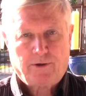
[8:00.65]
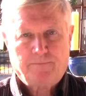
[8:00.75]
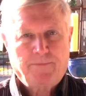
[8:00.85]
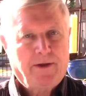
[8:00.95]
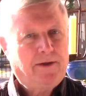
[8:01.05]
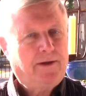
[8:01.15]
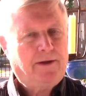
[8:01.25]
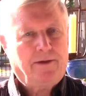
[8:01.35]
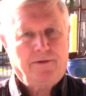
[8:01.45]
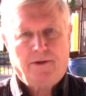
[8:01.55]

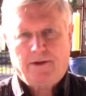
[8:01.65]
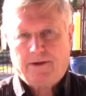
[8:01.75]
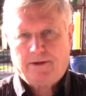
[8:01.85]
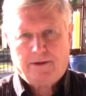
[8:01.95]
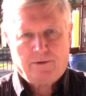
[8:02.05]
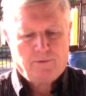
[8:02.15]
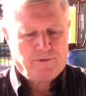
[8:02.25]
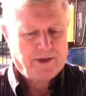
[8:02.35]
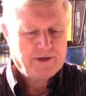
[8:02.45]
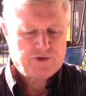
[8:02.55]

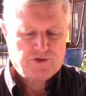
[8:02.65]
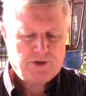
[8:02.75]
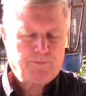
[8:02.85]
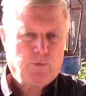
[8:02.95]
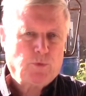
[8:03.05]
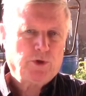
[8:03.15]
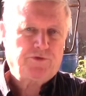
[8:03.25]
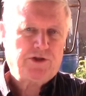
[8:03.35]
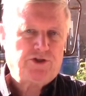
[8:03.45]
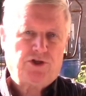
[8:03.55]
that is a simple
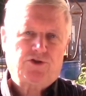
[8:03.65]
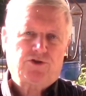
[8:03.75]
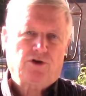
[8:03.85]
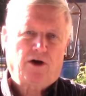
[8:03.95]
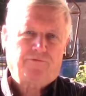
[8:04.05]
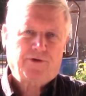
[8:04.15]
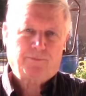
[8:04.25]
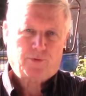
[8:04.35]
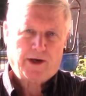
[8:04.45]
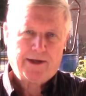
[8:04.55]
word that Jesus
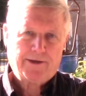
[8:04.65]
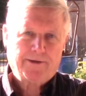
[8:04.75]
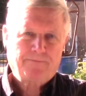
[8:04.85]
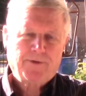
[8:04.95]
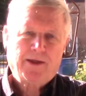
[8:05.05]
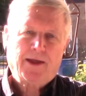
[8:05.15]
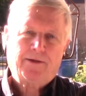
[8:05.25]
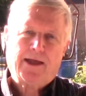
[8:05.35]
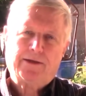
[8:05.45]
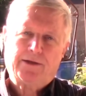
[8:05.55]
often prayed,
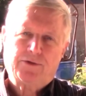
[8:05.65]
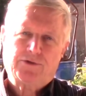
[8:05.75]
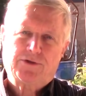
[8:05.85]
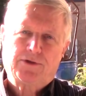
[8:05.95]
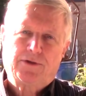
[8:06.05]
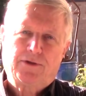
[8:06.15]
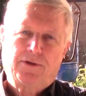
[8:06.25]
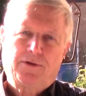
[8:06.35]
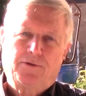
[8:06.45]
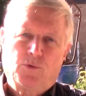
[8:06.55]
and that is
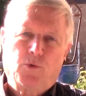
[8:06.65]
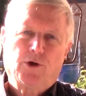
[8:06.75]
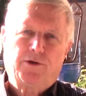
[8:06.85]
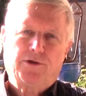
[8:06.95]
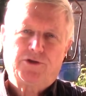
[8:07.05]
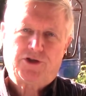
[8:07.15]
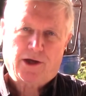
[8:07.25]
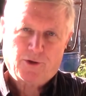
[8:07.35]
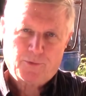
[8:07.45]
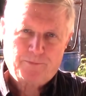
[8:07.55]
the word
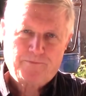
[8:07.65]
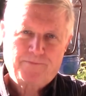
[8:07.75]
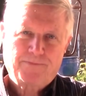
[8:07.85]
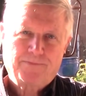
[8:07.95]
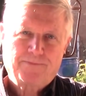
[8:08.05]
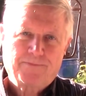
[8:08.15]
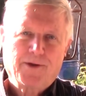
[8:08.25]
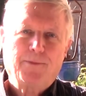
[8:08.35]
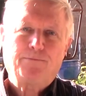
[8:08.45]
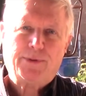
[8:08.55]
shalom,
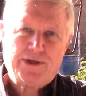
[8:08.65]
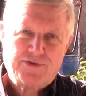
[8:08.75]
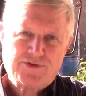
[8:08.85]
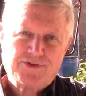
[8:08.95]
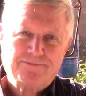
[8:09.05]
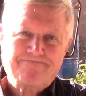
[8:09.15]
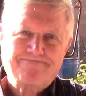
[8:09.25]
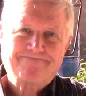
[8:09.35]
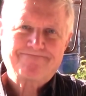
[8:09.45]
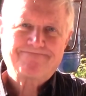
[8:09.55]
peace.
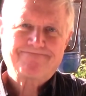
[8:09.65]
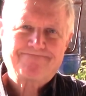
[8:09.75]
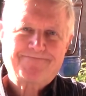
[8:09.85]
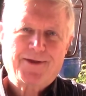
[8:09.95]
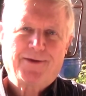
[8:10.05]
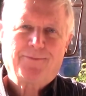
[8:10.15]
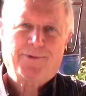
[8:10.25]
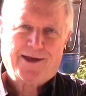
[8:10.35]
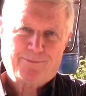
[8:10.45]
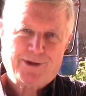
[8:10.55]

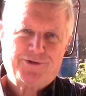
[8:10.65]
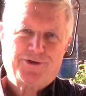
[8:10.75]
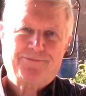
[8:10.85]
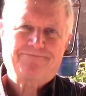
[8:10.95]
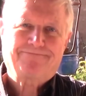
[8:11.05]
May God bless you.